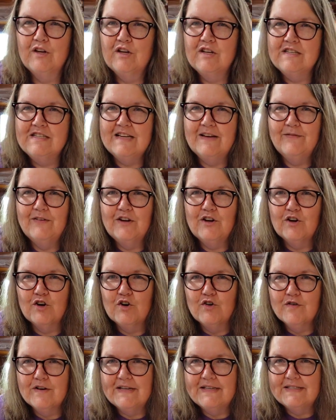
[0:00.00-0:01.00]
divot or
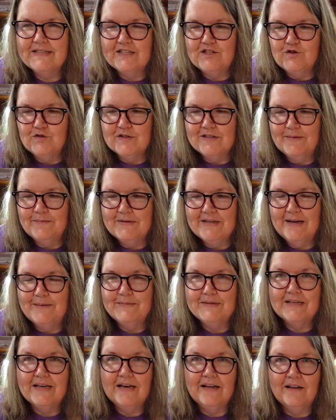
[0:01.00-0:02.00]
crease that you
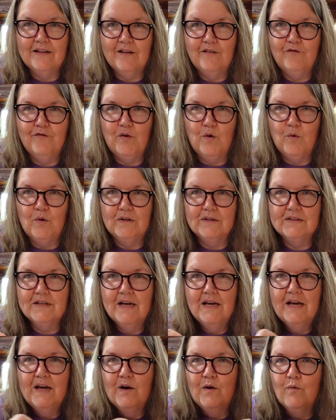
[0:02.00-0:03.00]
sometimes get in the fold
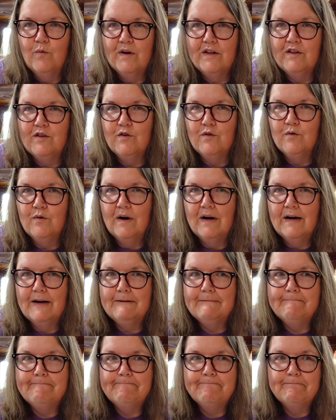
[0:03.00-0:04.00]
when you
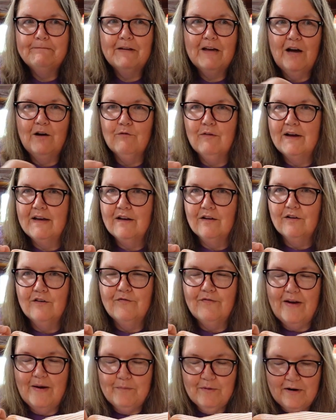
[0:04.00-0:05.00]
cut regular
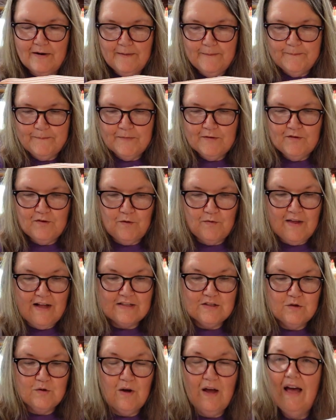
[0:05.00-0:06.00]
fabric. So
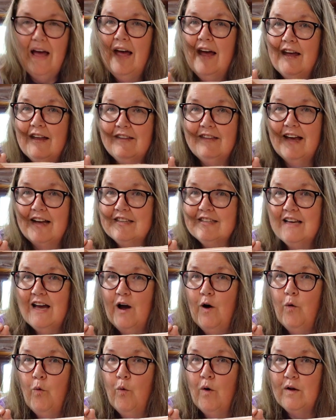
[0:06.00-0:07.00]
that's
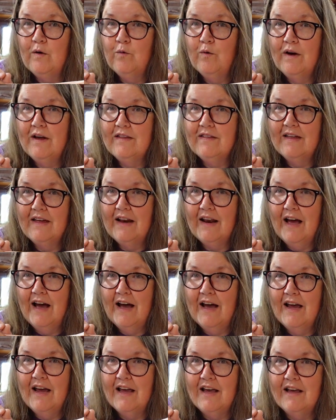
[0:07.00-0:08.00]
how one way that
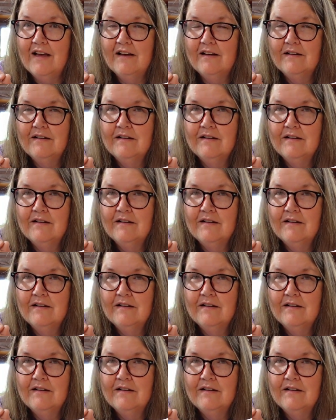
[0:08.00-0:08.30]
I